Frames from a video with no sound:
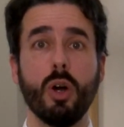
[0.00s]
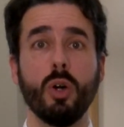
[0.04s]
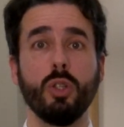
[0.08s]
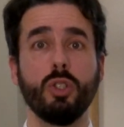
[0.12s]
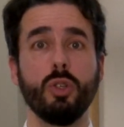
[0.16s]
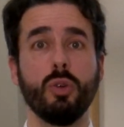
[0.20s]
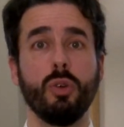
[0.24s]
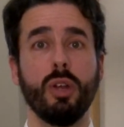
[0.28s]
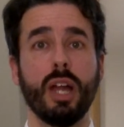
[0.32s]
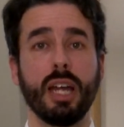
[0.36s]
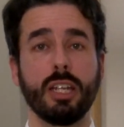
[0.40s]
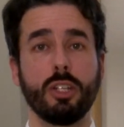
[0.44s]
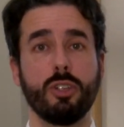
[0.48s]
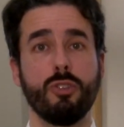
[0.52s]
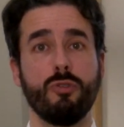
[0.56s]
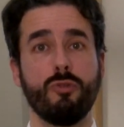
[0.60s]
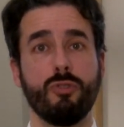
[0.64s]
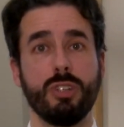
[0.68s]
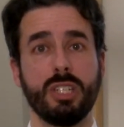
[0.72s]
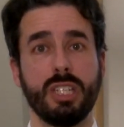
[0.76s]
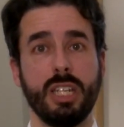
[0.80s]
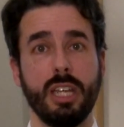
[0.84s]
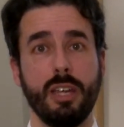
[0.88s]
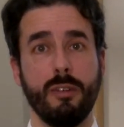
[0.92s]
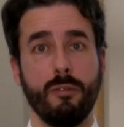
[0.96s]
or you would like to
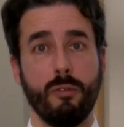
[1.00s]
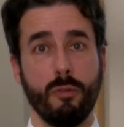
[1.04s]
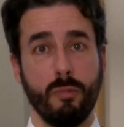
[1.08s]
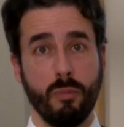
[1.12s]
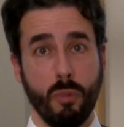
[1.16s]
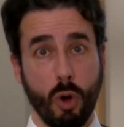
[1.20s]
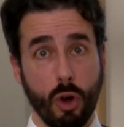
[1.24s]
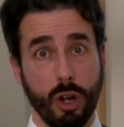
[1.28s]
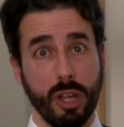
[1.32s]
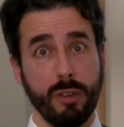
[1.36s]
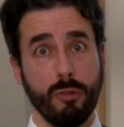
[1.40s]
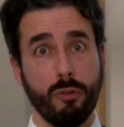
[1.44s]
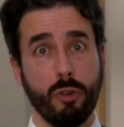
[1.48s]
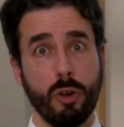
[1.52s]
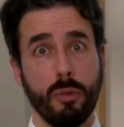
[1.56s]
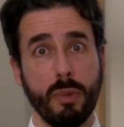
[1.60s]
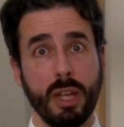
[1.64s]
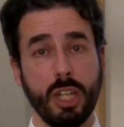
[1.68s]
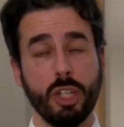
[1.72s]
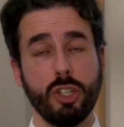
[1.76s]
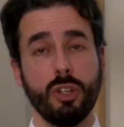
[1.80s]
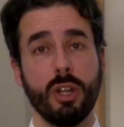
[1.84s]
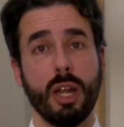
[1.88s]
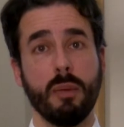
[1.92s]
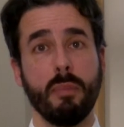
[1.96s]
receive more
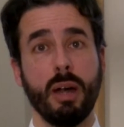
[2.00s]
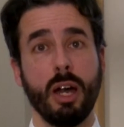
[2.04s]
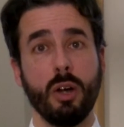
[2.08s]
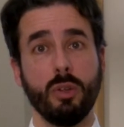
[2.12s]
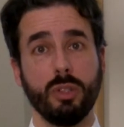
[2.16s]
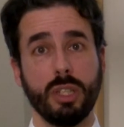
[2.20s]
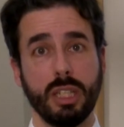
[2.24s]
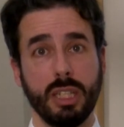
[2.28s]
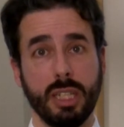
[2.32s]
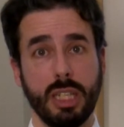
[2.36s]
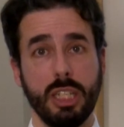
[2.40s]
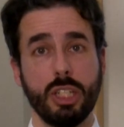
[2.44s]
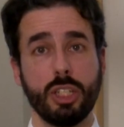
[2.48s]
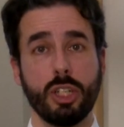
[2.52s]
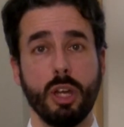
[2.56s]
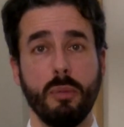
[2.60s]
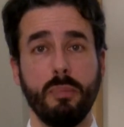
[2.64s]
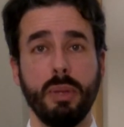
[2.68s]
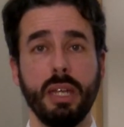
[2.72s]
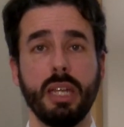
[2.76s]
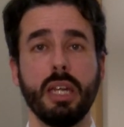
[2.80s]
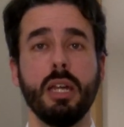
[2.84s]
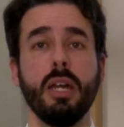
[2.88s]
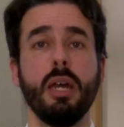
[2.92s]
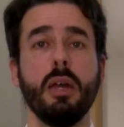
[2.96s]
information about this
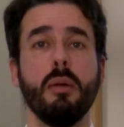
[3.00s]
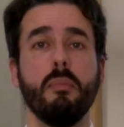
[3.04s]
topic,